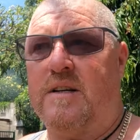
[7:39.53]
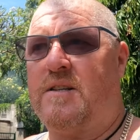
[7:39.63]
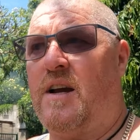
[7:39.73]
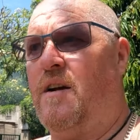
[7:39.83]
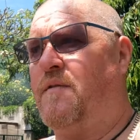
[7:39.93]

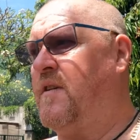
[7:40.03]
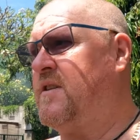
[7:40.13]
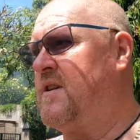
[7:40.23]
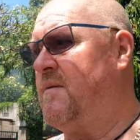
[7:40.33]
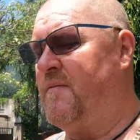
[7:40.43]
So for
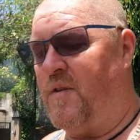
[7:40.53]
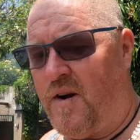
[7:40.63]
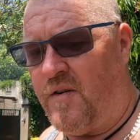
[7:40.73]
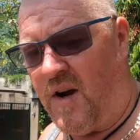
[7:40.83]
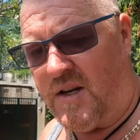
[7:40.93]
some
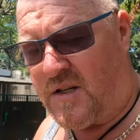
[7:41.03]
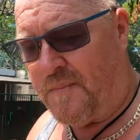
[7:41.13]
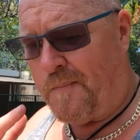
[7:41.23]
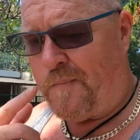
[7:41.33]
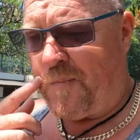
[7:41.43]
fried rice,
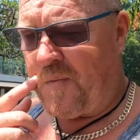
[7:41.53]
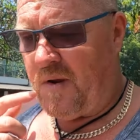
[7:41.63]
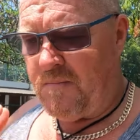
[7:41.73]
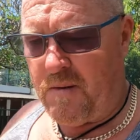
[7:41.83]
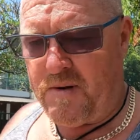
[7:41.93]

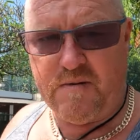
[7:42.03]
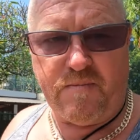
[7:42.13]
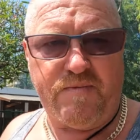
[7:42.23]
maybe some